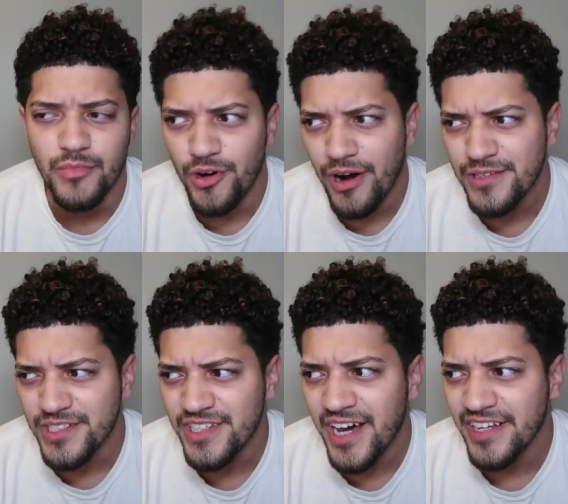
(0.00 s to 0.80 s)
bro, I
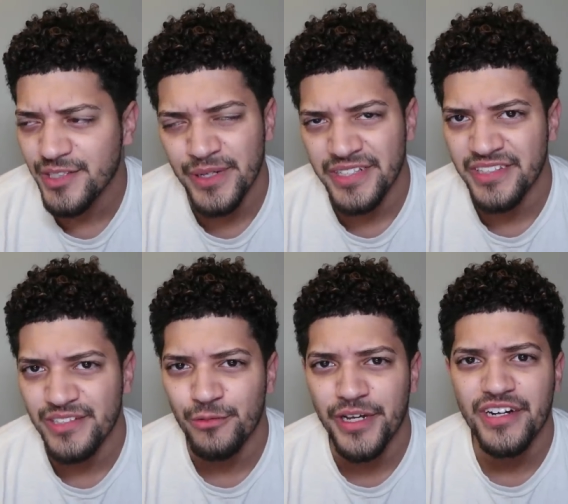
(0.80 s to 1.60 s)
was not expecting
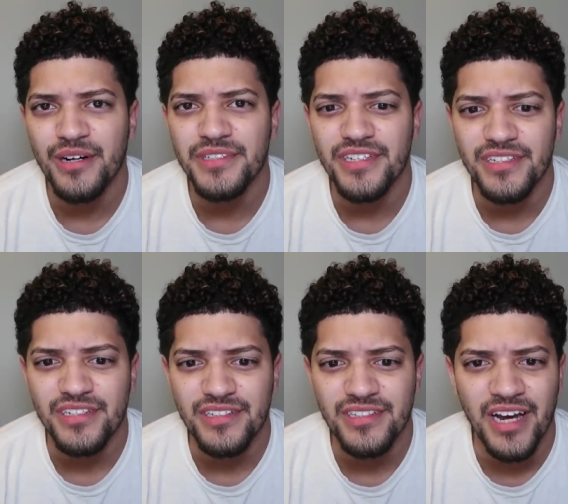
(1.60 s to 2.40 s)
to wake up to
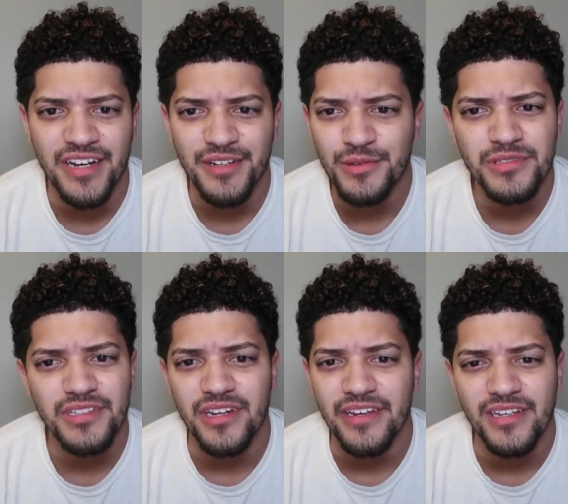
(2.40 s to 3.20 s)
this kind of
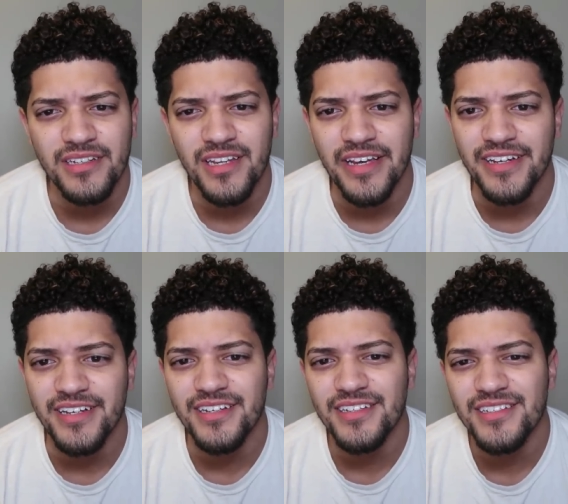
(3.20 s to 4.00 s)
news today.
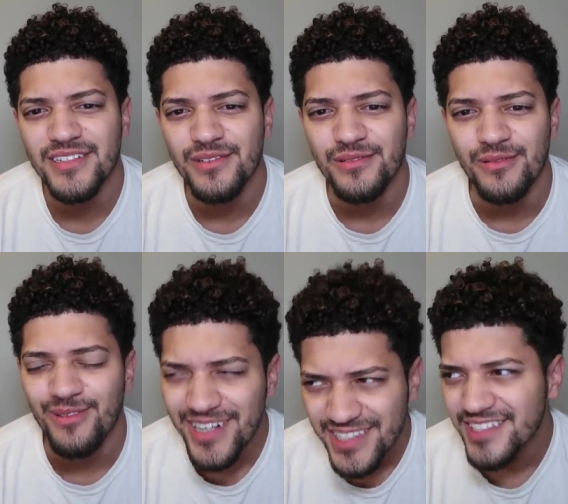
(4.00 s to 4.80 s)
Like,
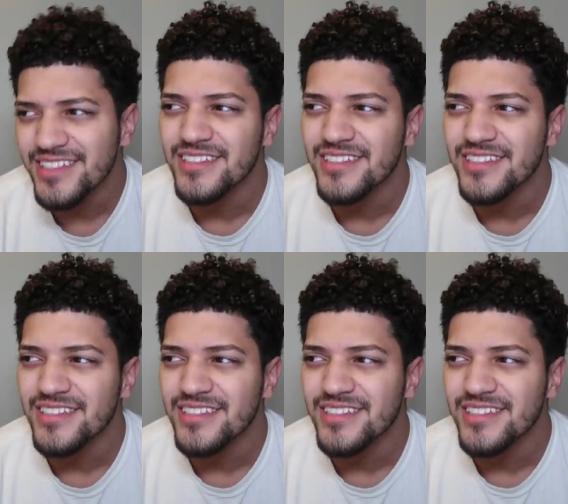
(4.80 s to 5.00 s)
what?